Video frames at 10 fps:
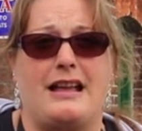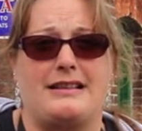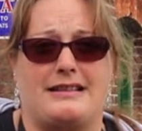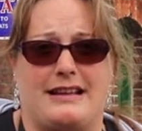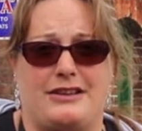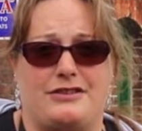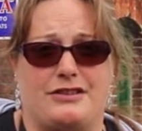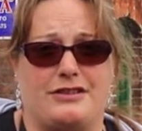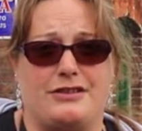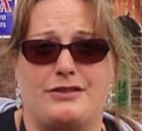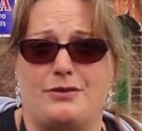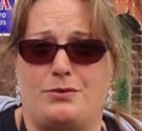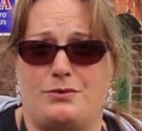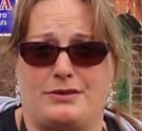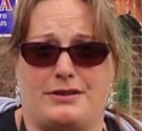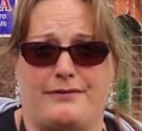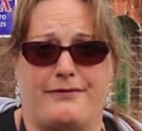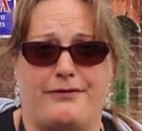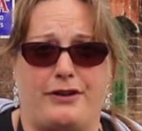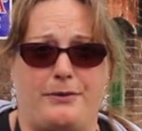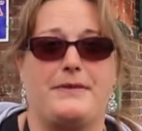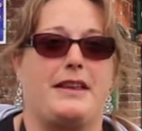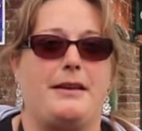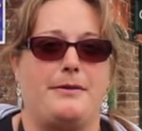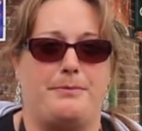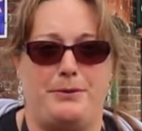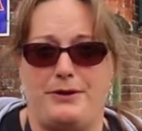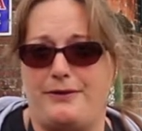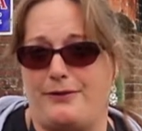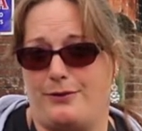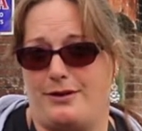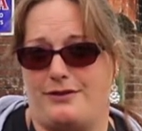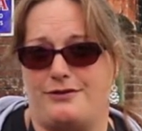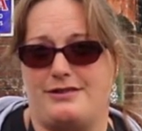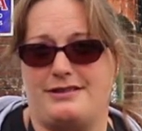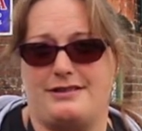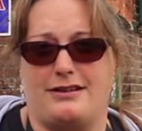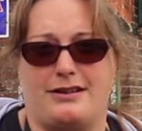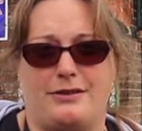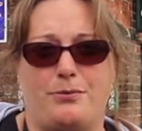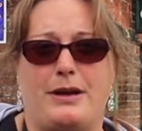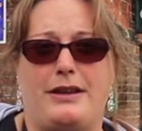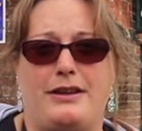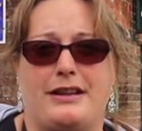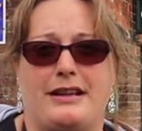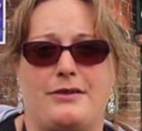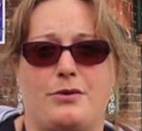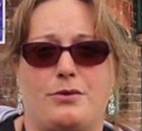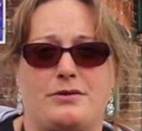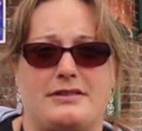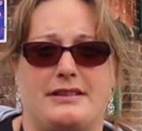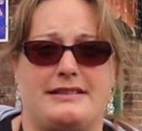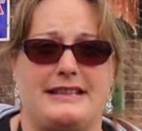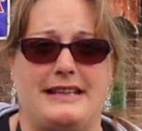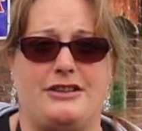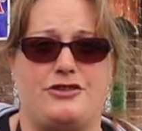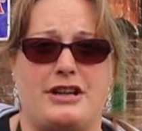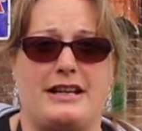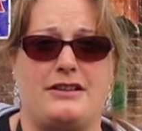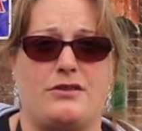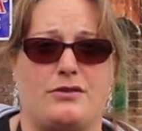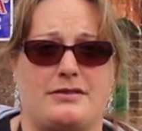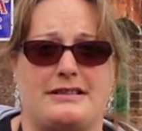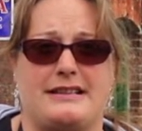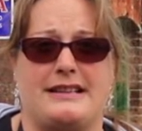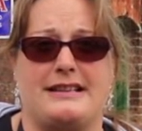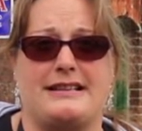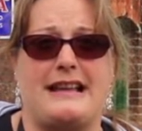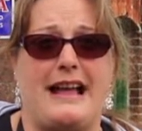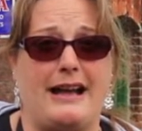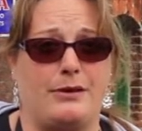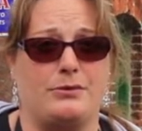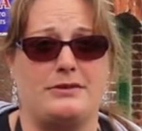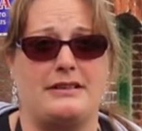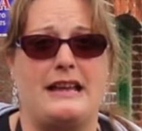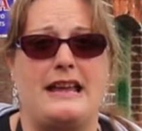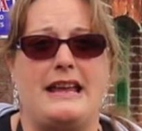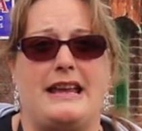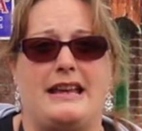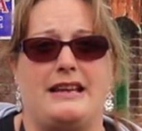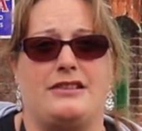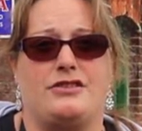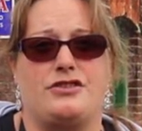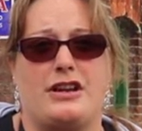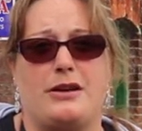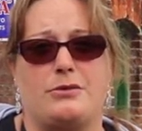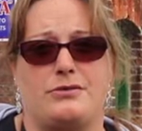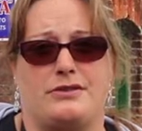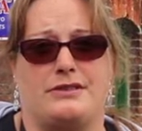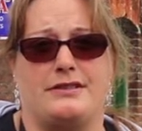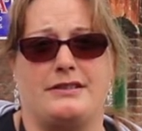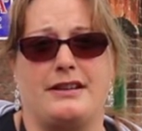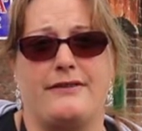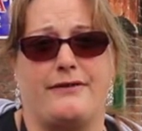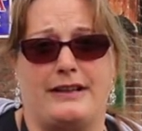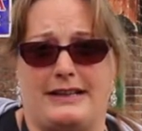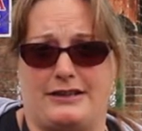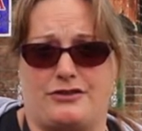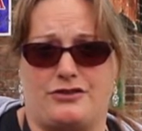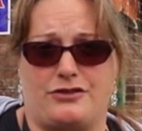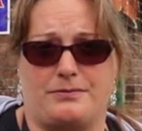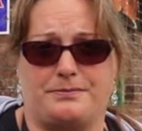station to Alton through beautiful countryside, where you can also see Jane Austen's house in Chowton village.